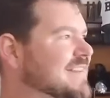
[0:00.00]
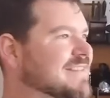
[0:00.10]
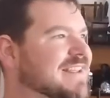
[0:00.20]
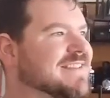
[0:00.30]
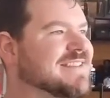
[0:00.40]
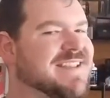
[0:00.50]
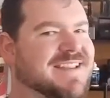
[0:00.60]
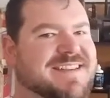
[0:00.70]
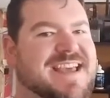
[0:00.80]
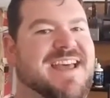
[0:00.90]
yeah it
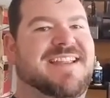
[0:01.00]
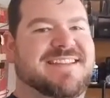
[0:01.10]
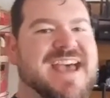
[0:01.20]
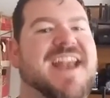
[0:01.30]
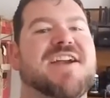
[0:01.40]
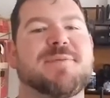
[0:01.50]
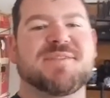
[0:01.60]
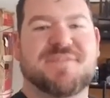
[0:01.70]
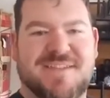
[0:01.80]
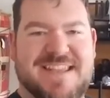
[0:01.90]
dad, dad
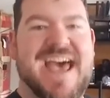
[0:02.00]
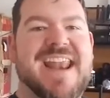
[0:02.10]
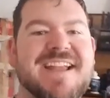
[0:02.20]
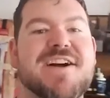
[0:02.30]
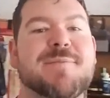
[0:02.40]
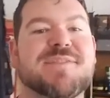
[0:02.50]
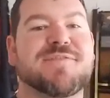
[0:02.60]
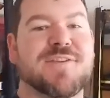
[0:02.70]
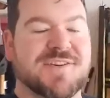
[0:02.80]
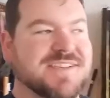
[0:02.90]
comes dadding comes
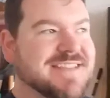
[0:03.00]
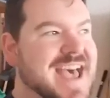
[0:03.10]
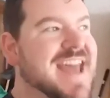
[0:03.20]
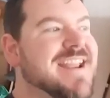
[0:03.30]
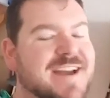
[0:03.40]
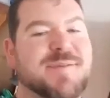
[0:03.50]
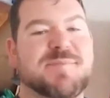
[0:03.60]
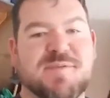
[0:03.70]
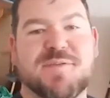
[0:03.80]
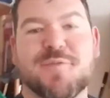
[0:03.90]
first dadding comes
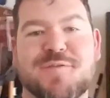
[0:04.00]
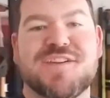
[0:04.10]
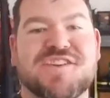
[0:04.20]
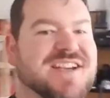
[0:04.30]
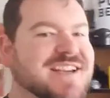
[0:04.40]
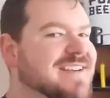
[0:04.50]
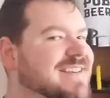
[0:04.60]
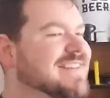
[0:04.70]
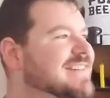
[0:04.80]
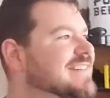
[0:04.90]
before fishing
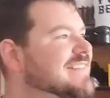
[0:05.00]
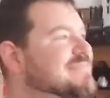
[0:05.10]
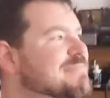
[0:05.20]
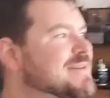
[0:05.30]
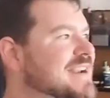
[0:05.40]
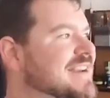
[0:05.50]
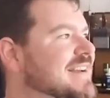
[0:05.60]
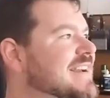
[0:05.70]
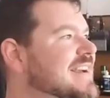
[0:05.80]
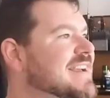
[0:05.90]
but
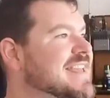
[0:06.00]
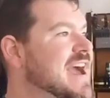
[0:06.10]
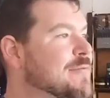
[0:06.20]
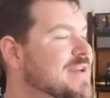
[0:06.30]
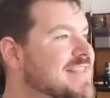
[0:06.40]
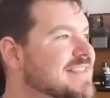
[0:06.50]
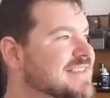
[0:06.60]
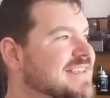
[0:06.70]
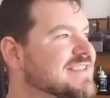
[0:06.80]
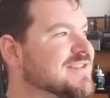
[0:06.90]
uh yeah we hit the
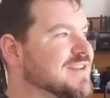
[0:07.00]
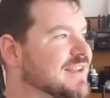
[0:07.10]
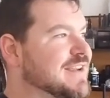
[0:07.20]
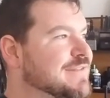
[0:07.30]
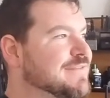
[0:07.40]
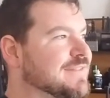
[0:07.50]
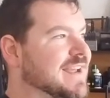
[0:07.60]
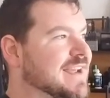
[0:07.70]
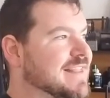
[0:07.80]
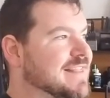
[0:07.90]
seasonal cliff
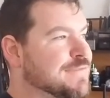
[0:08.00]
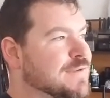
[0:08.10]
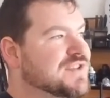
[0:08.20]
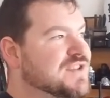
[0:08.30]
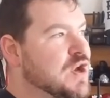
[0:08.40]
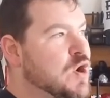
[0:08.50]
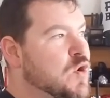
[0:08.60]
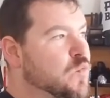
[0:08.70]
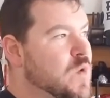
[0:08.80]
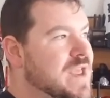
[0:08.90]
like the first
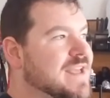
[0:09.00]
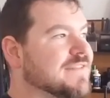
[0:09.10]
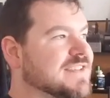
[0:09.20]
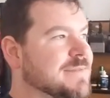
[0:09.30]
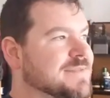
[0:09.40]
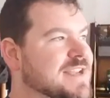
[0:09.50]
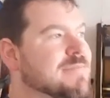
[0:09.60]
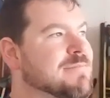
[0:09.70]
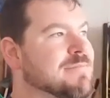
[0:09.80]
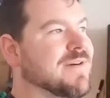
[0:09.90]
week of
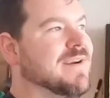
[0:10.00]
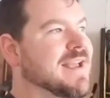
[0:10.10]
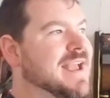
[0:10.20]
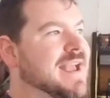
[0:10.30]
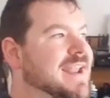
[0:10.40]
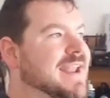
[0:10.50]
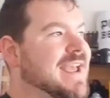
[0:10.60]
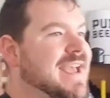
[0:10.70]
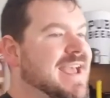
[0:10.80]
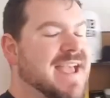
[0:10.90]
September, and
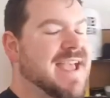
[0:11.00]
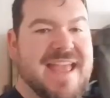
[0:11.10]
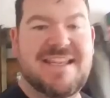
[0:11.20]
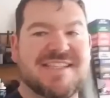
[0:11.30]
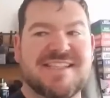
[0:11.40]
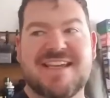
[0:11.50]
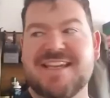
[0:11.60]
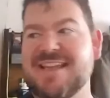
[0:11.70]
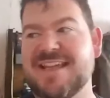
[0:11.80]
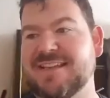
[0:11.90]
it just it